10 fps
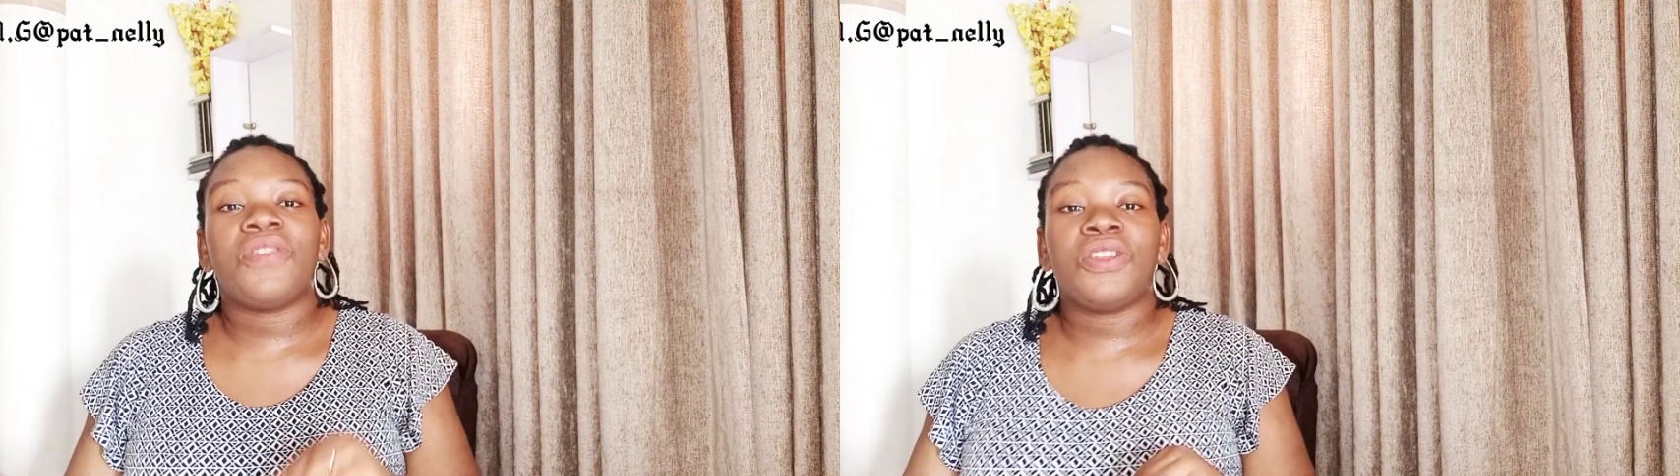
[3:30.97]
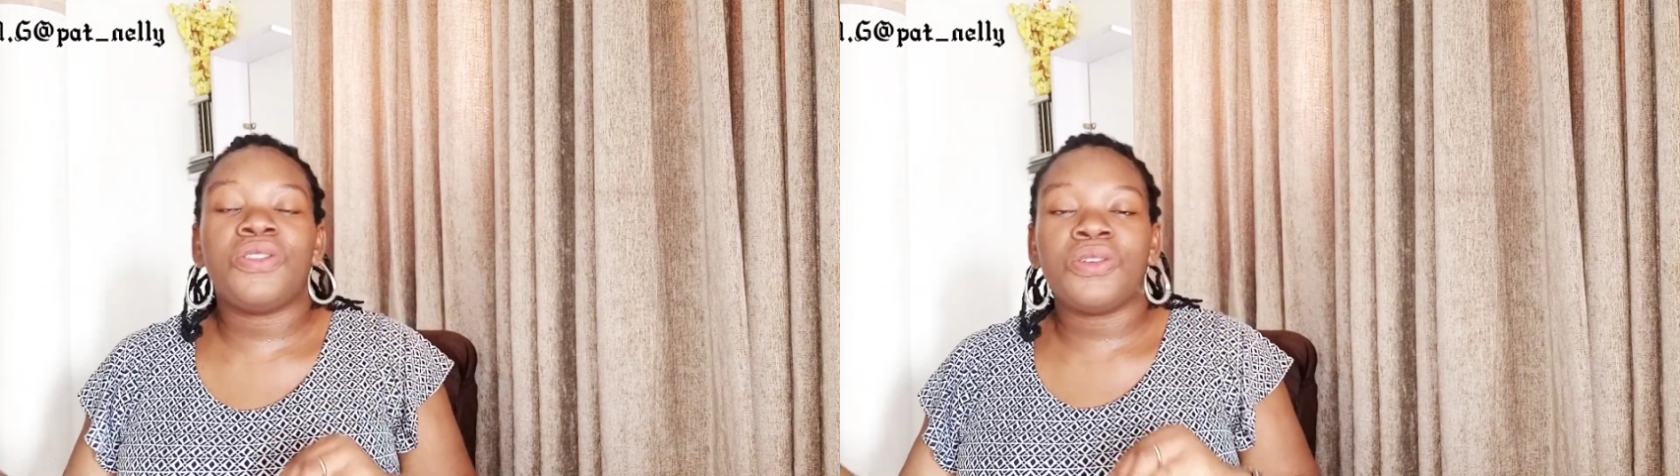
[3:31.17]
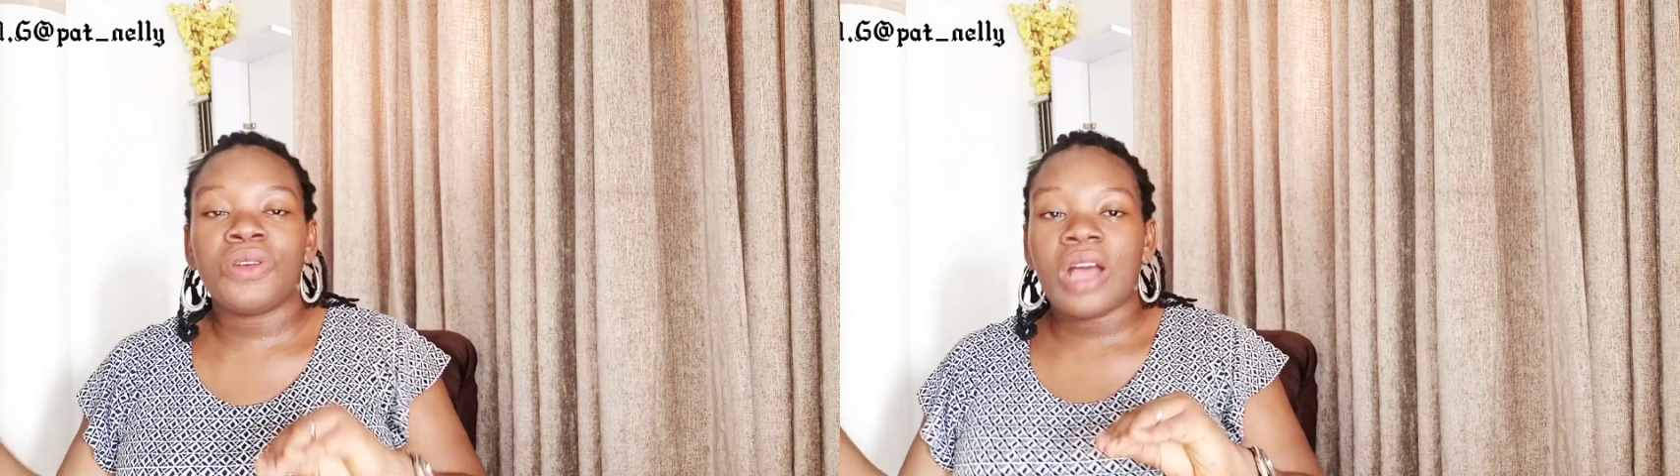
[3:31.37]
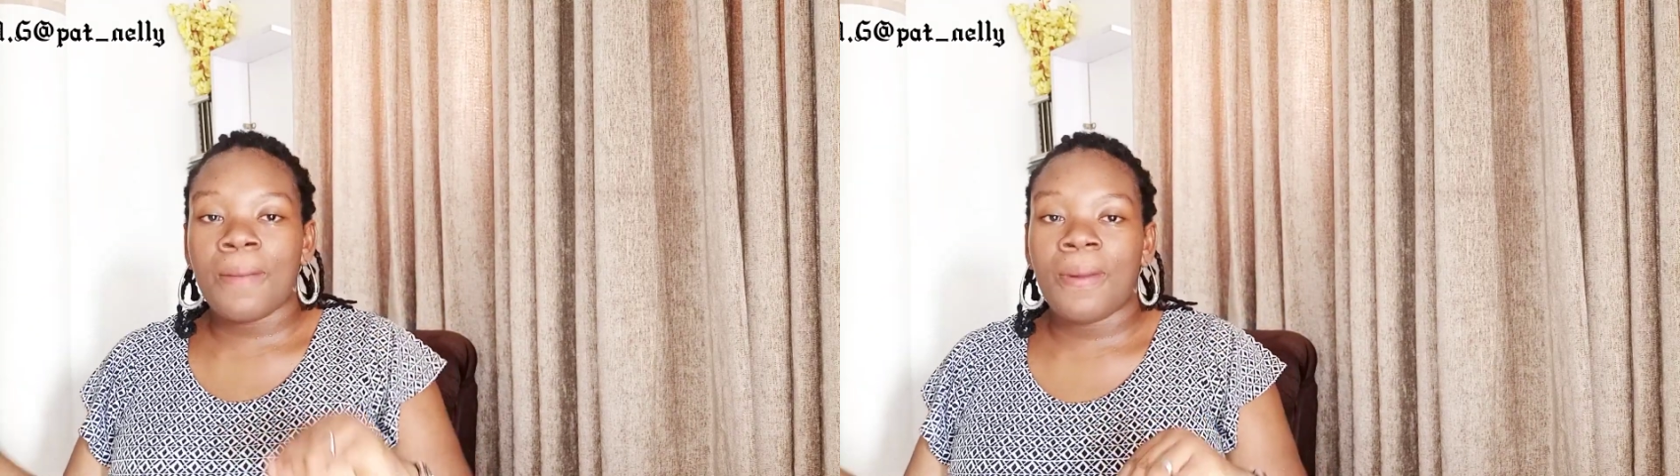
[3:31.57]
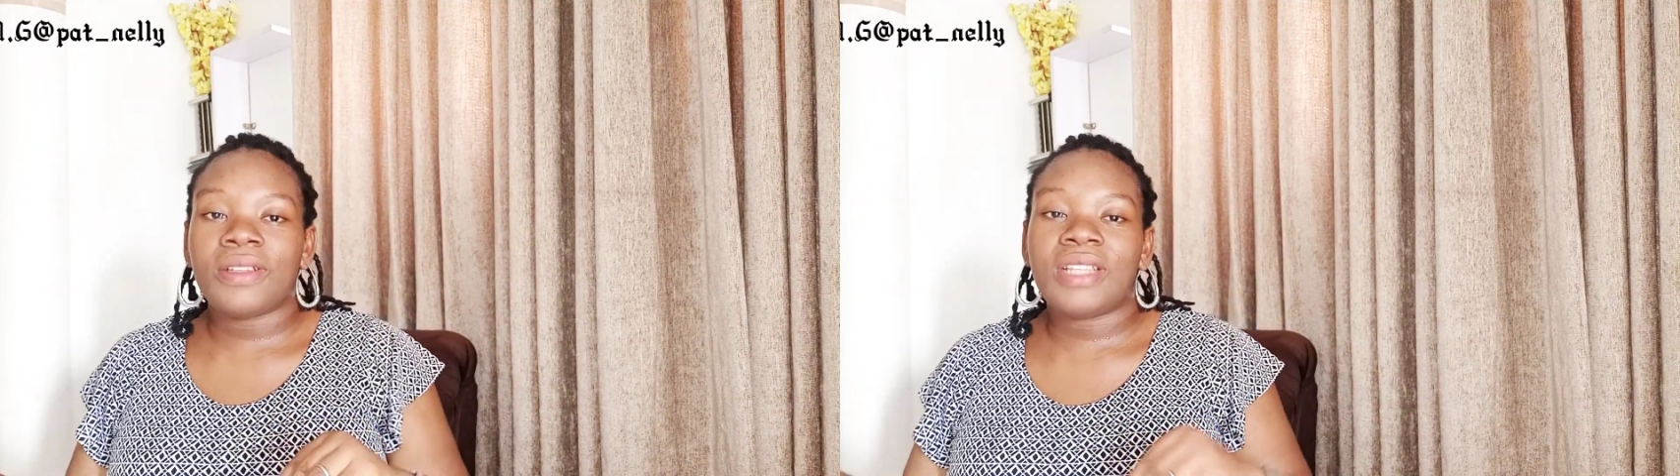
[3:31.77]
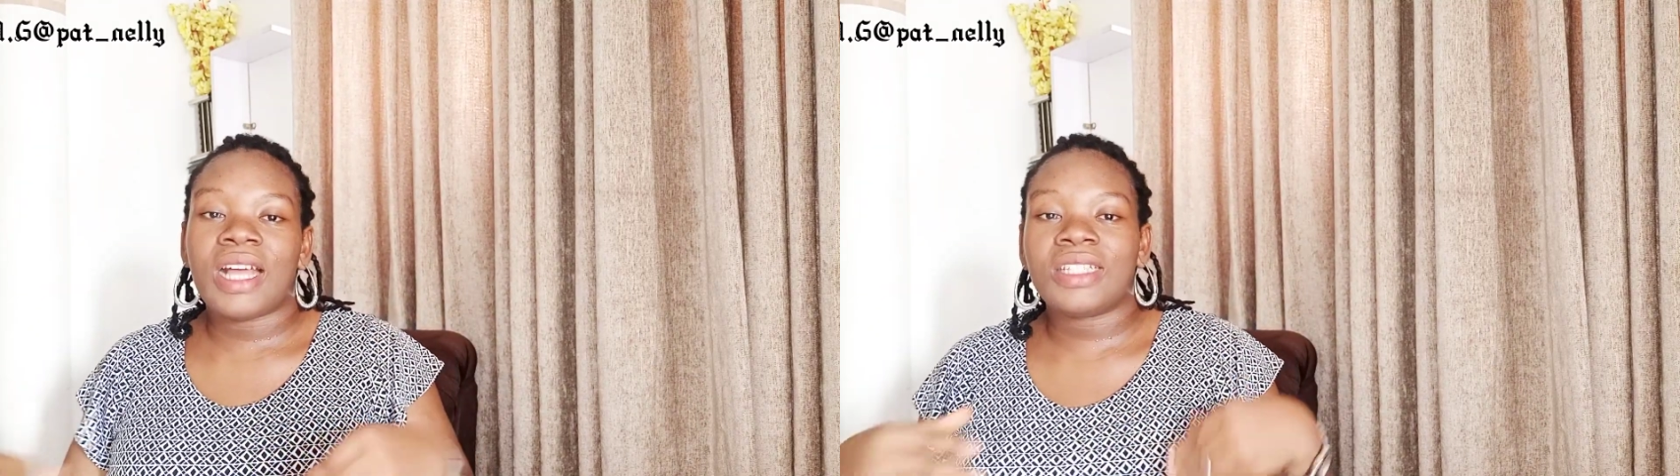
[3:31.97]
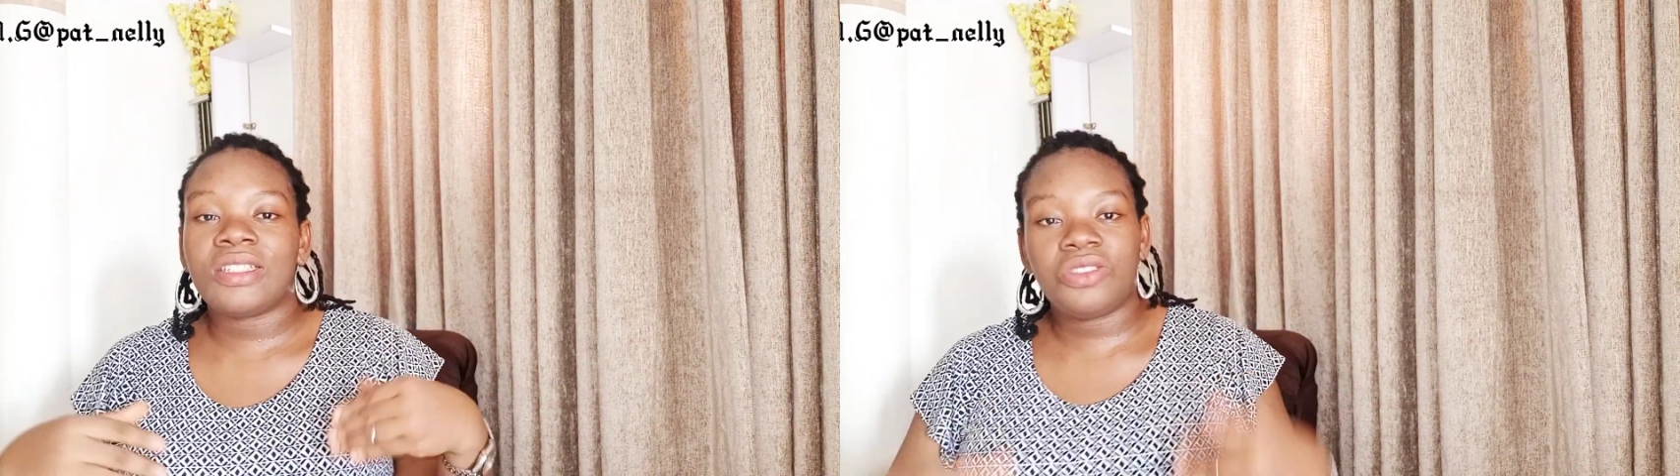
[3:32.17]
video about that,